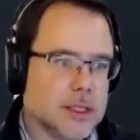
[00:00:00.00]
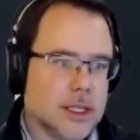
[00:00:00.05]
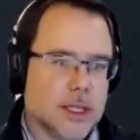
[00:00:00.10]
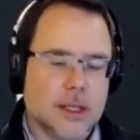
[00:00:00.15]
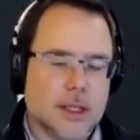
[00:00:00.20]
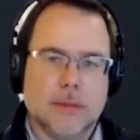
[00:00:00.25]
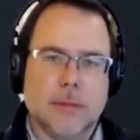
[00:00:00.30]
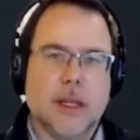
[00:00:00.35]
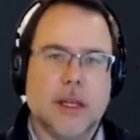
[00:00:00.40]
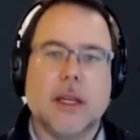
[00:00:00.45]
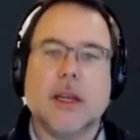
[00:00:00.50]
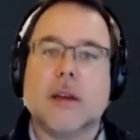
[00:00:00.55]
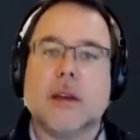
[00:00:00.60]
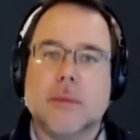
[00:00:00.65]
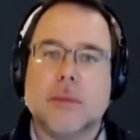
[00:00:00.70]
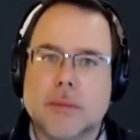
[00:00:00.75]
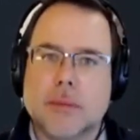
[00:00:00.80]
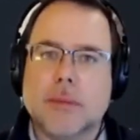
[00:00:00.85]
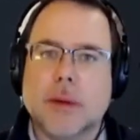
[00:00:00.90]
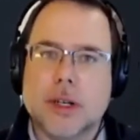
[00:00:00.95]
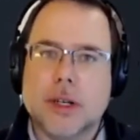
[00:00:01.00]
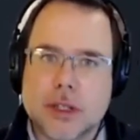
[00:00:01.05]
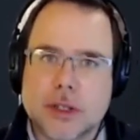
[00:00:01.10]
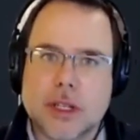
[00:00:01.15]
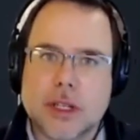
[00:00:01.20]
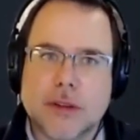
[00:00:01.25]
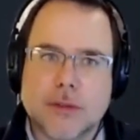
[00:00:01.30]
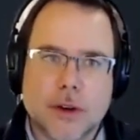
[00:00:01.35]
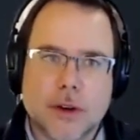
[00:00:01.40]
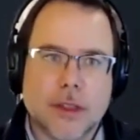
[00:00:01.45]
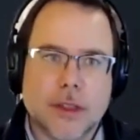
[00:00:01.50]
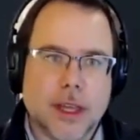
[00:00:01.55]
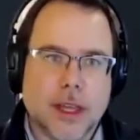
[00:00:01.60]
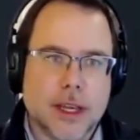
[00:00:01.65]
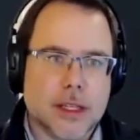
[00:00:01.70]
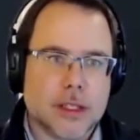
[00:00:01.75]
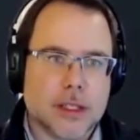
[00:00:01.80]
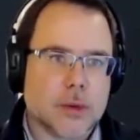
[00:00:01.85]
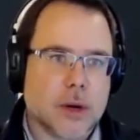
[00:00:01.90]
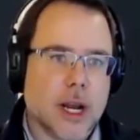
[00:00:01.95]
It could be a bunch of different
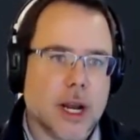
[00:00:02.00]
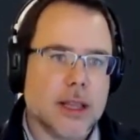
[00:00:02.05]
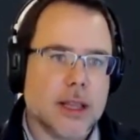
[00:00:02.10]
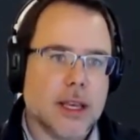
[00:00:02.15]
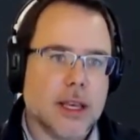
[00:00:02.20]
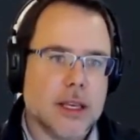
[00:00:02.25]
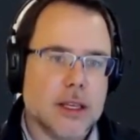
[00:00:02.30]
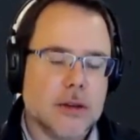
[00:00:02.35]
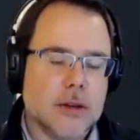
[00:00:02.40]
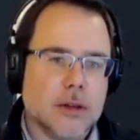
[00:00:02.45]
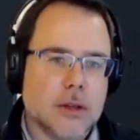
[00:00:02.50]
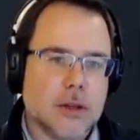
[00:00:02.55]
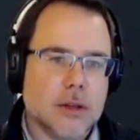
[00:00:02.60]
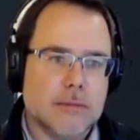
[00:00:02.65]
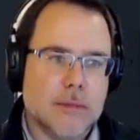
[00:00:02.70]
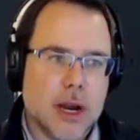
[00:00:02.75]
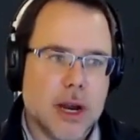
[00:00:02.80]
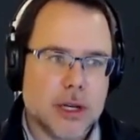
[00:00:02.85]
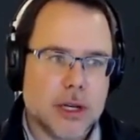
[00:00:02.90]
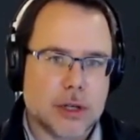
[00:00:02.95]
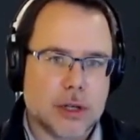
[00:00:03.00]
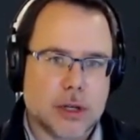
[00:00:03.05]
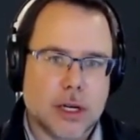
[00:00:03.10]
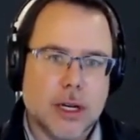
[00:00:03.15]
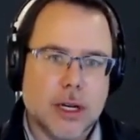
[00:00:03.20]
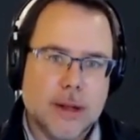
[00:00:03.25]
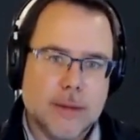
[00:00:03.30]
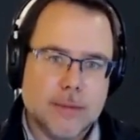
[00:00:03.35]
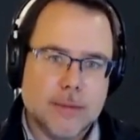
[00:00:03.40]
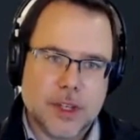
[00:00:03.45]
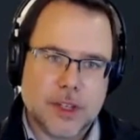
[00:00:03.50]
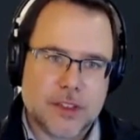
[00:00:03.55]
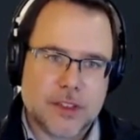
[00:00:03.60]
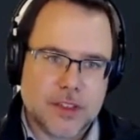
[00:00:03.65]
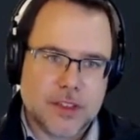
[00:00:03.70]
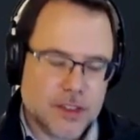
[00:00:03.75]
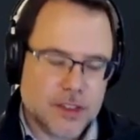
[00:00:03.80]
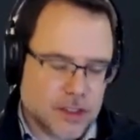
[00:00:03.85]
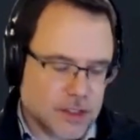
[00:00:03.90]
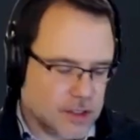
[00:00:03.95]
things, right, that you could measure to
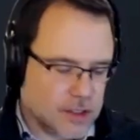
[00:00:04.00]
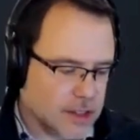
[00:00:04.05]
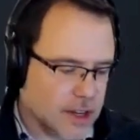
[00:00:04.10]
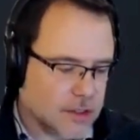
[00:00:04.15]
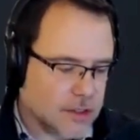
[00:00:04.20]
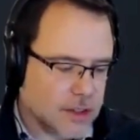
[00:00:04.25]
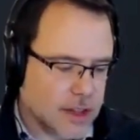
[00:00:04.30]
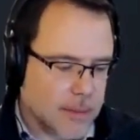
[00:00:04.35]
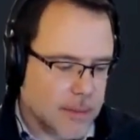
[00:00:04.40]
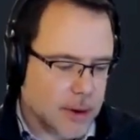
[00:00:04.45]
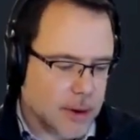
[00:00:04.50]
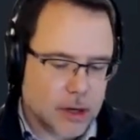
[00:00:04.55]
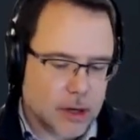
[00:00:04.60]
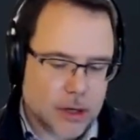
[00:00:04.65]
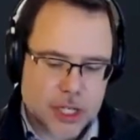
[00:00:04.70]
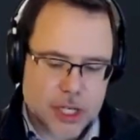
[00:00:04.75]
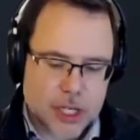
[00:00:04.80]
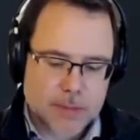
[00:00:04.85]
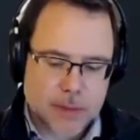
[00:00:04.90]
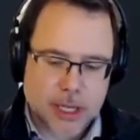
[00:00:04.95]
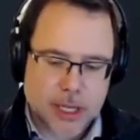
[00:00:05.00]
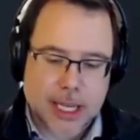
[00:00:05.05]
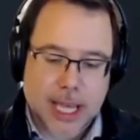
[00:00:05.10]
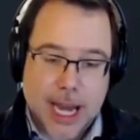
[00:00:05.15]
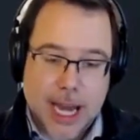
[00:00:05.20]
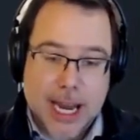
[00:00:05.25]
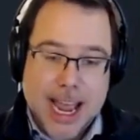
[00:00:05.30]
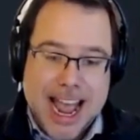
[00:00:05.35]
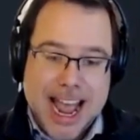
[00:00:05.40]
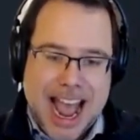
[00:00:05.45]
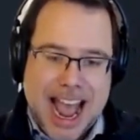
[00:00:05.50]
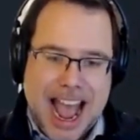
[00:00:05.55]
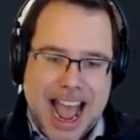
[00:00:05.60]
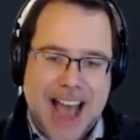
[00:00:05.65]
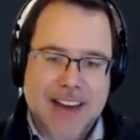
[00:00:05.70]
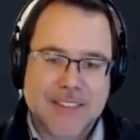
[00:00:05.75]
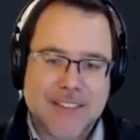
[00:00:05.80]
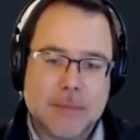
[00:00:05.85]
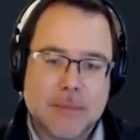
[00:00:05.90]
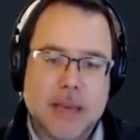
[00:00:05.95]
see success in that partnership. But again,
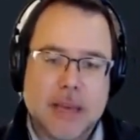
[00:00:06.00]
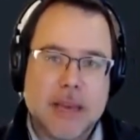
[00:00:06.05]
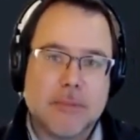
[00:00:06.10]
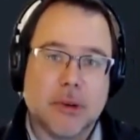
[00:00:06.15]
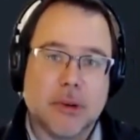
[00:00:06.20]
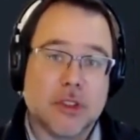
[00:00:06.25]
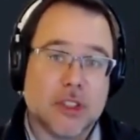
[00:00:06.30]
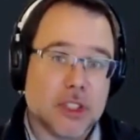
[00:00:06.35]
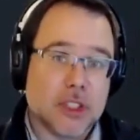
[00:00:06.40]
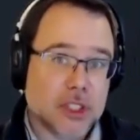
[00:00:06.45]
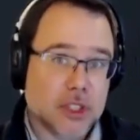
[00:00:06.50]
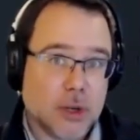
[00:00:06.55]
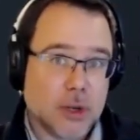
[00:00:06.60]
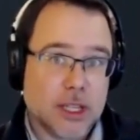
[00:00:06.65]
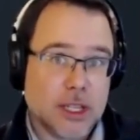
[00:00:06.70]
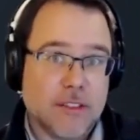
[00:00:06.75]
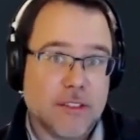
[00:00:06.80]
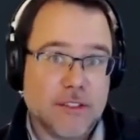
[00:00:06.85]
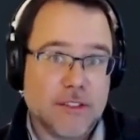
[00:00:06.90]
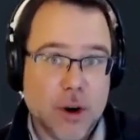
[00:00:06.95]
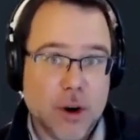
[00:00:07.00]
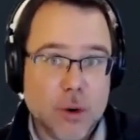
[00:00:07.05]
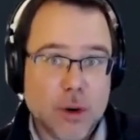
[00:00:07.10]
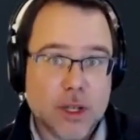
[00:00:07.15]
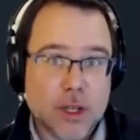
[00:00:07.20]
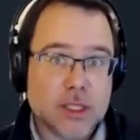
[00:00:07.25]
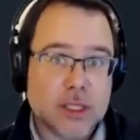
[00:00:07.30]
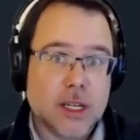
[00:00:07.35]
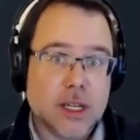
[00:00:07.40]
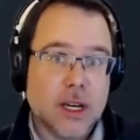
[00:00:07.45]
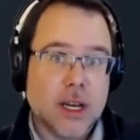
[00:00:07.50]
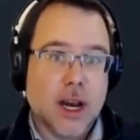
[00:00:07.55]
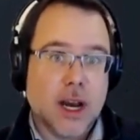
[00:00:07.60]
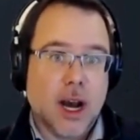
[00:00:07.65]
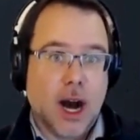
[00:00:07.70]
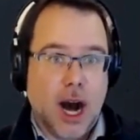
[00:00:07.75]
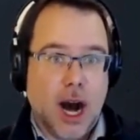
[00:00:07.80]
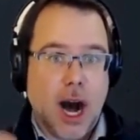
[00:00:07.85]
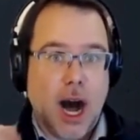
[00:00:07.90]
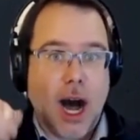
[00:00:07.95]
having people discreetly focused
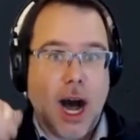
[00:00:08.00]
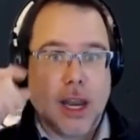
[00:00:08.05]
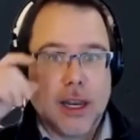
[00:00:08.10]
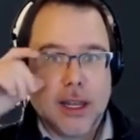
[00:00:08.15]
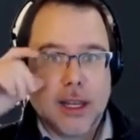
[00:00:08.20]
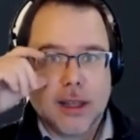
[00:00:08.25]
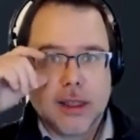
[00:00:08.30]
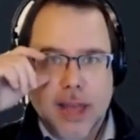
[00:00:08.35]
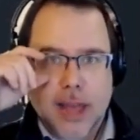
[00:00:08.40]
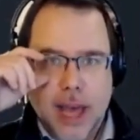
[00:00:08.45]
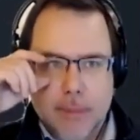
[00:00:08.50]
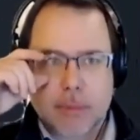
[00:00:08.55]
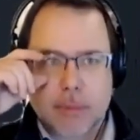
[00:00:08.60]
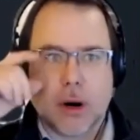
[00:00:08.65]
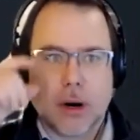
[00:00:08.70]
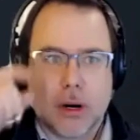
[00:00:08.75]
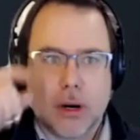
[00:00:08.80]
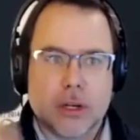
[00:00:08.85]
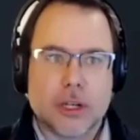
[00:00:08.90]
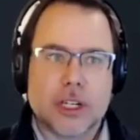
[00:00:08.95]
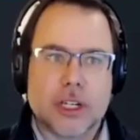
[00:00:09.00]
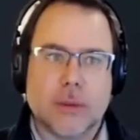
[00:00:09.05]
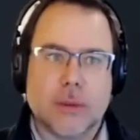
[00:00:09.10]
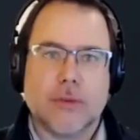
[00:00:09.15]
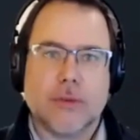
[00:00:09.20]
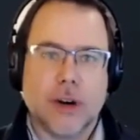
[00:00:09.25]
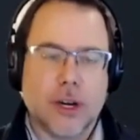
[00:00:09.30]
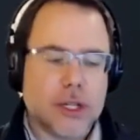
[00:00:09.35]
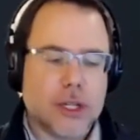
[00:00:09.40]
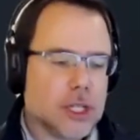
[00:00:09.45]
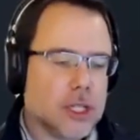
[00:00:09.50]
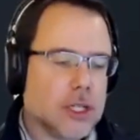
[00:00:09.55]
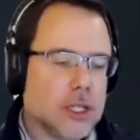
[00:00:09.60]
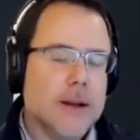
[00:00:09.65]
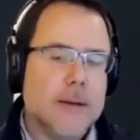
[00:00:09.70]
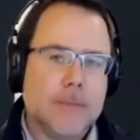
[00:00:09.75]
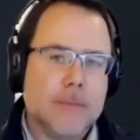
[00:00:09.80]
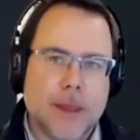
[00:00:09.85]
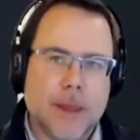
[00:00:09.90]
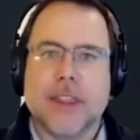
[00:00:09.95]
on that partnership function,
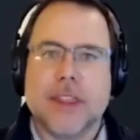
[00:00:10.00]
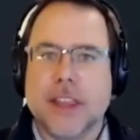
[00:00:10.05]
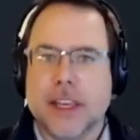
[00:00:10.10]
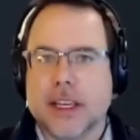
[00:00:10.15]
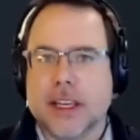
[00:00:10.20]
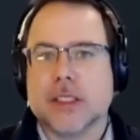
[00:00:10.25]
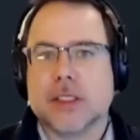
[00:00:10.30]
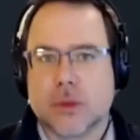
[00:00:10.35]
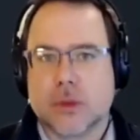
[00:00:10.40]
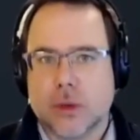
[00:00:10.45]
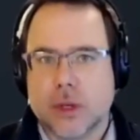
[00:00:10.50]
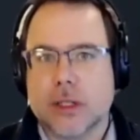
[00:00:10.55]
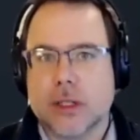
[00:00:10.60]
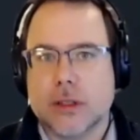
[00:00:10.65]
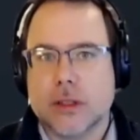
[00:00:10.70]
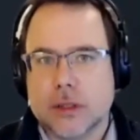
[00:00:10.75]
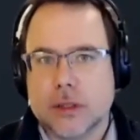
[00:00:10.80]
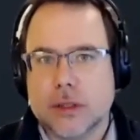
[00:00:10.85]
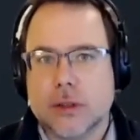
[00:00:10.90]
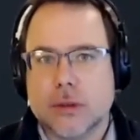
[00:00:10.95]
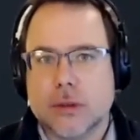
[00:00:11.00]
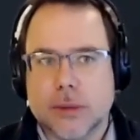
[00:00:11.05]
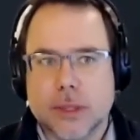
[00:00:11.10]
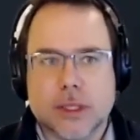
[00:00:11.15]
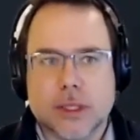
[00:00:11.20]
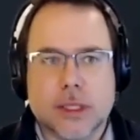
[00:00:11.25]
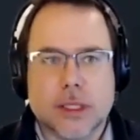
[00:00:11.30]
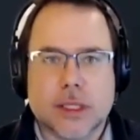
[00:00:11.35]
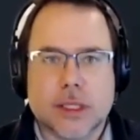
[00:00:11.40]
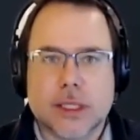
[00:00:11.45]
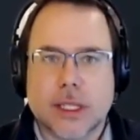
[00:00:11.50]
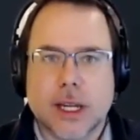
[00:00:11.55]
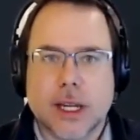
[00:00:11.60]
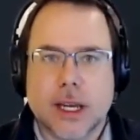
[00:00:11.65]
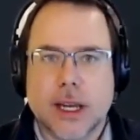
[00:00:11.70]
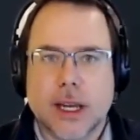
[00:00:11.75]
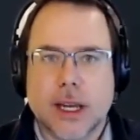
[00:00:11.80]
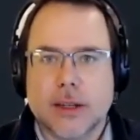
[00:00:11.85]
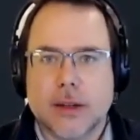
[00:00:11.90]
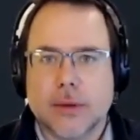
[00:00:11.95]
I think, is critical to a business, and
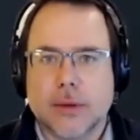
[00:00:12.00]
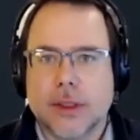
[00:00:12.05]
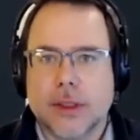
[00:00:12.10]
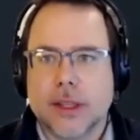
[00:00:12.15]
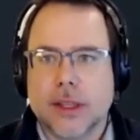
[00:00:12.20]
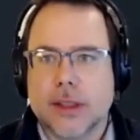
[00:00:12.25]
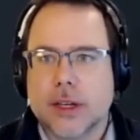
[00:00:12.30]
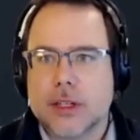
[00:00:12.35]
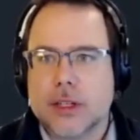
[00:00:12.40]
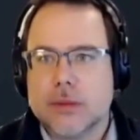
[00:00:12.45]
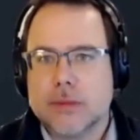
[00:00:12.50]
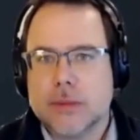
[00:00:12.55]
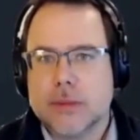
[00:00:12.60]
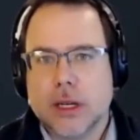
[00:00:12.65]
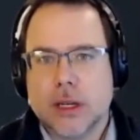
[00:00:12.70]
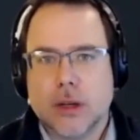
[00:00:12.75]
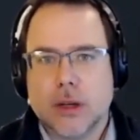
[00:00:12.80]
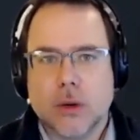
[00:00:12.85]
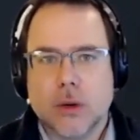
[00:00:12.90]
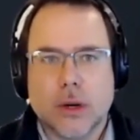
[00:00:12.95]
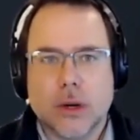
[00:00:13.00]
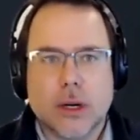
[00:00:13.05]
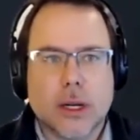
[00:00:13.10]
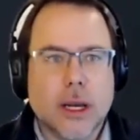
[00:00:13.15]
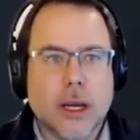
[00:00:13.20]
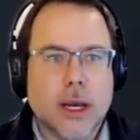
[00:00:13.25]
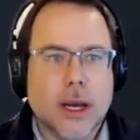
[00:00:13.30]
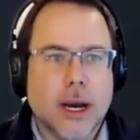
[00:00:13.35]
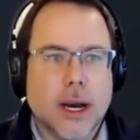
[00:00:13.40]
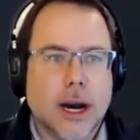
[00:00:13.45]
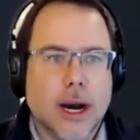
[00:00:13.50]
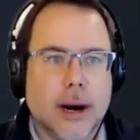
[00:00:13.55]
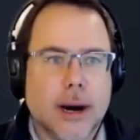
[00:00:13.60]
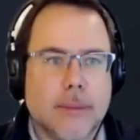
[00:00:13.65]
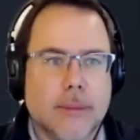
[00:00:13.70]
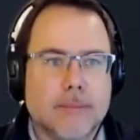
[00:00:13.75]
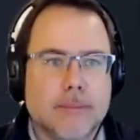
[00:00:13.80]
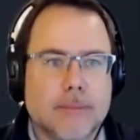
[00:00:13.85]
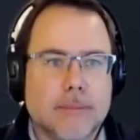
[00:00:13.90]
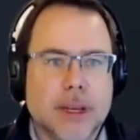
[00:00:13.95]
I don't think that should be ignored,
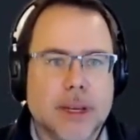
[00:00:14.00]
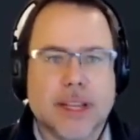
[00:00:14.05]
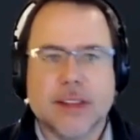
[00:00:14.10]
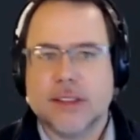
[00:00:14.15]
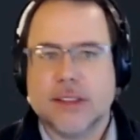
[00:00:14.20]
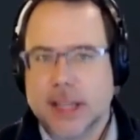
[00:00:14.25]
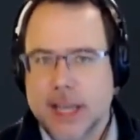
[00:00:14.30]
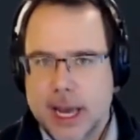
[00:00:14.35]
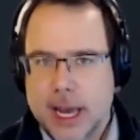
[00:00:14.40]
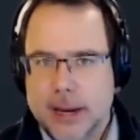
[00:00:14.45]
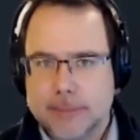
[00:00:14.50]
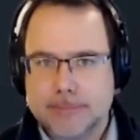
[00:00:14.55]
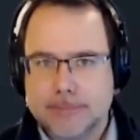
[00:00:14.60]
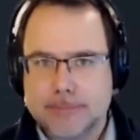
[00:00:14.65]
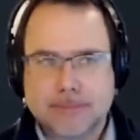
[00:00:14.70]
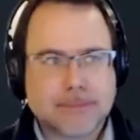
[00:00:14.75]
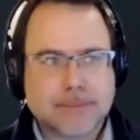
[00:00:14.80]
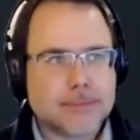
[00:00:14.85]
because again,